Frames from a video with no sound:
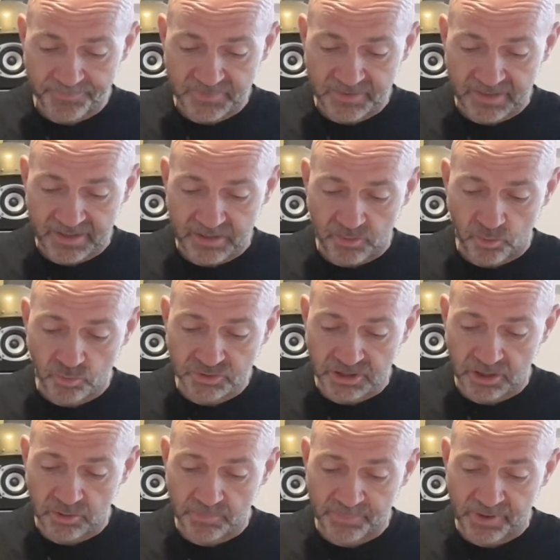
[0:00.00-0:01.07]
Now,
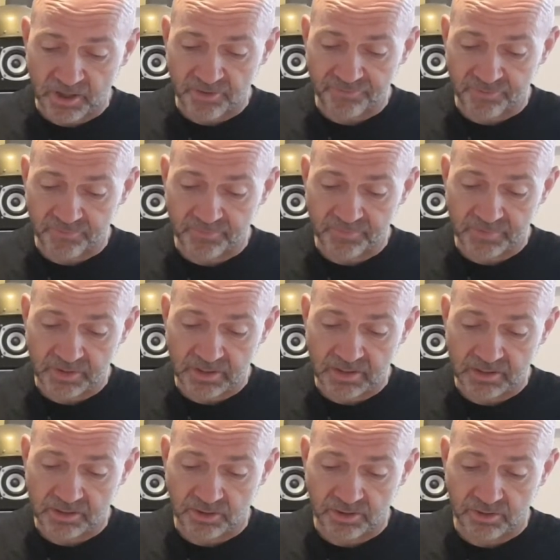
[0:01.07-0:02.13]
also, apart from
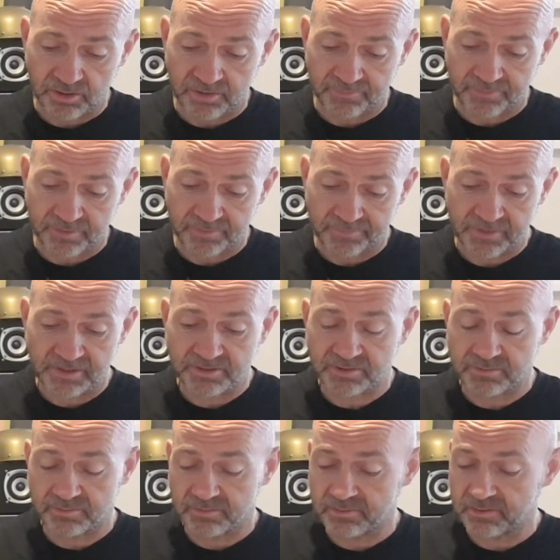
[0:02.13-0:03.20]
Guy Oliver, he's
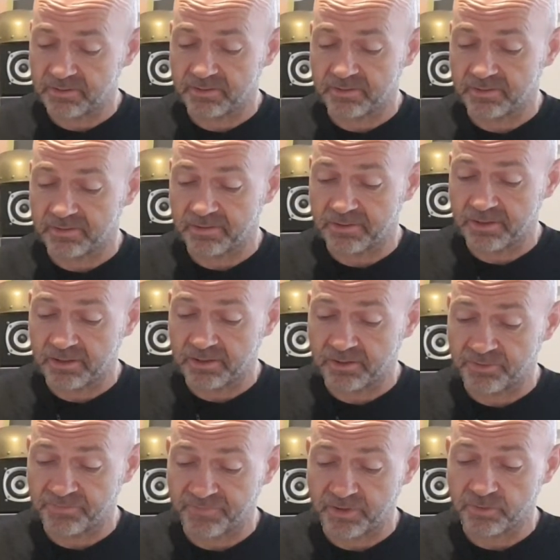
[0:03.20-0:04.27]

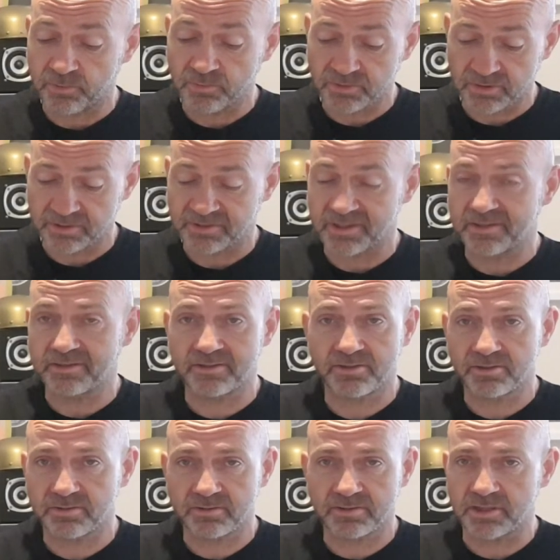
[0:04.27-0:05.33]
on the vocals. Like I said, his
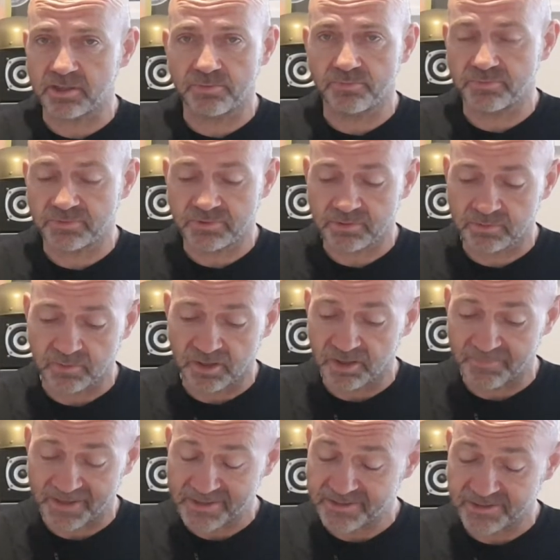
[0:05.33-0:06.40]
tone's quite
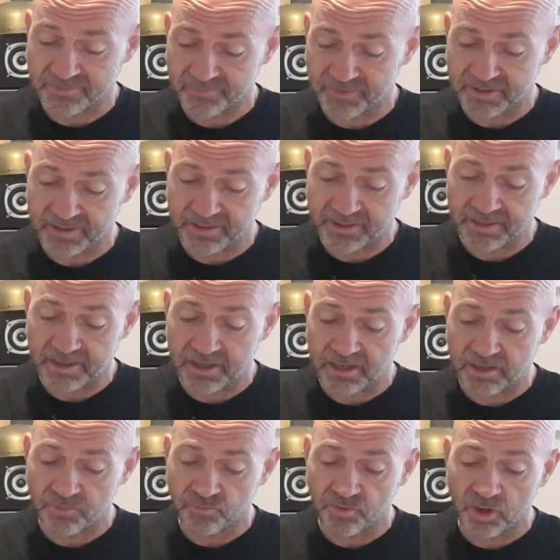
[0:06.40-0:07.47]
amazing, really.
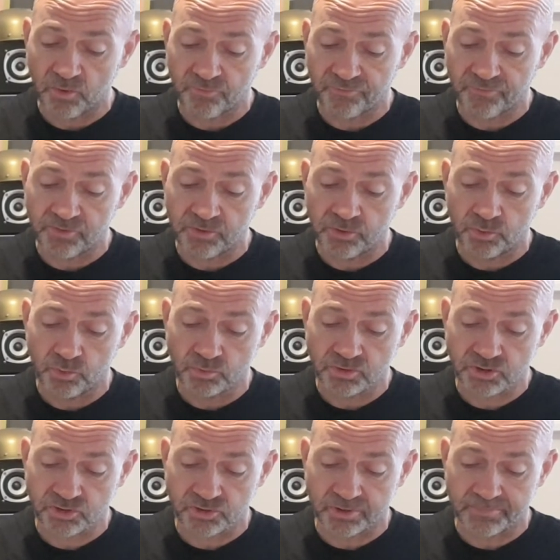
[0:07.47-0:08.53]
Rolf
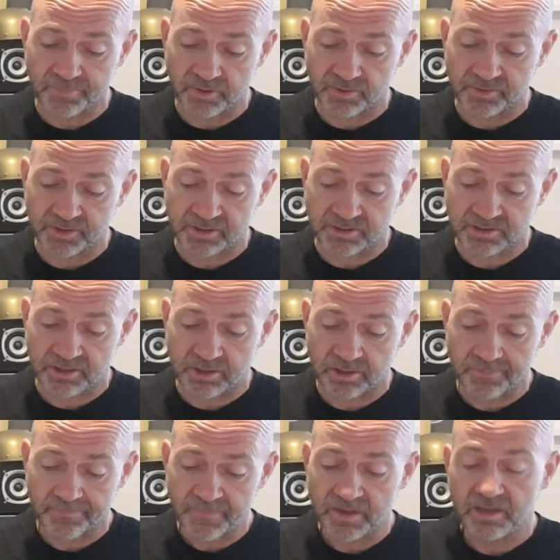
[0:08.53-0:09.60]
Nordström on the guitar.